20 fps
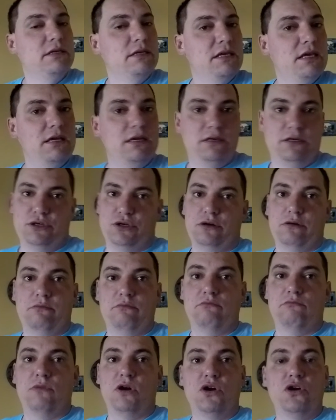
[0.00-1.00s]
again
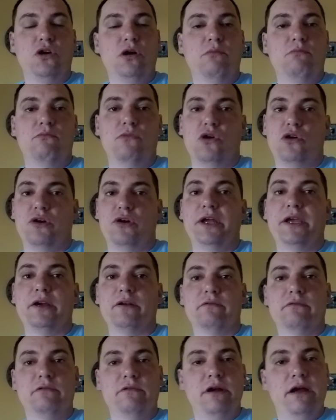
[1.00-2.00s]
tomorrow morning
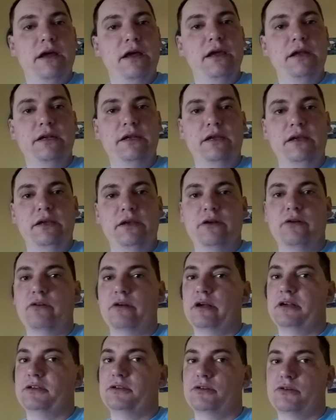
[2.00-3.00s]
right here
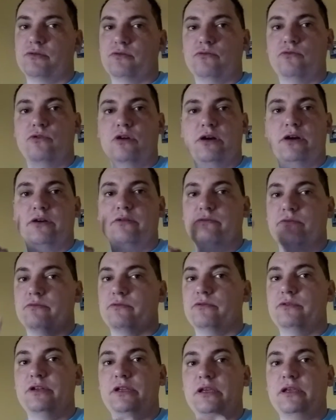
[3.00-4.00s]
on Trucker
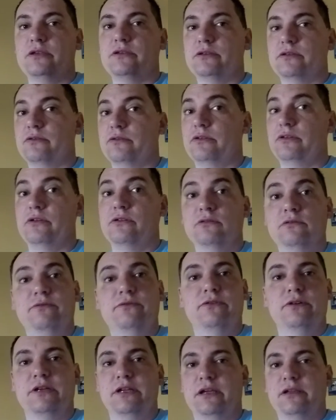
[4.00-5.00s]
Rudi. So, don't
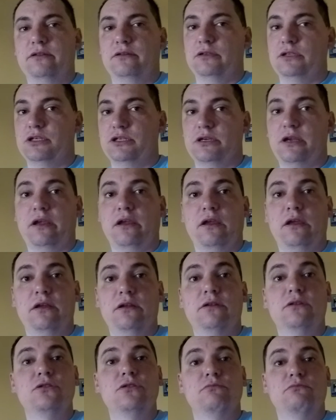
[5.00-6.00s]
forget to check
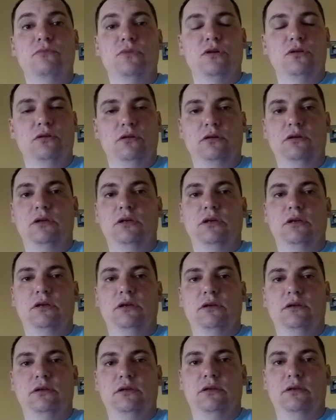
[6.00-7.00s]
in tomorrow.
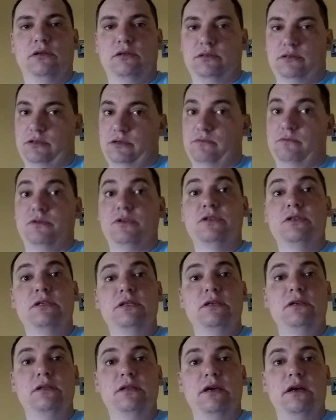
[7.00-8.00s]
So we'll see
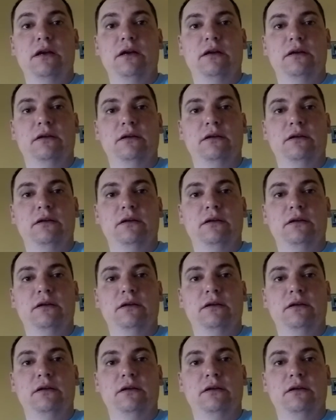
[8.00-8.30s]
you there.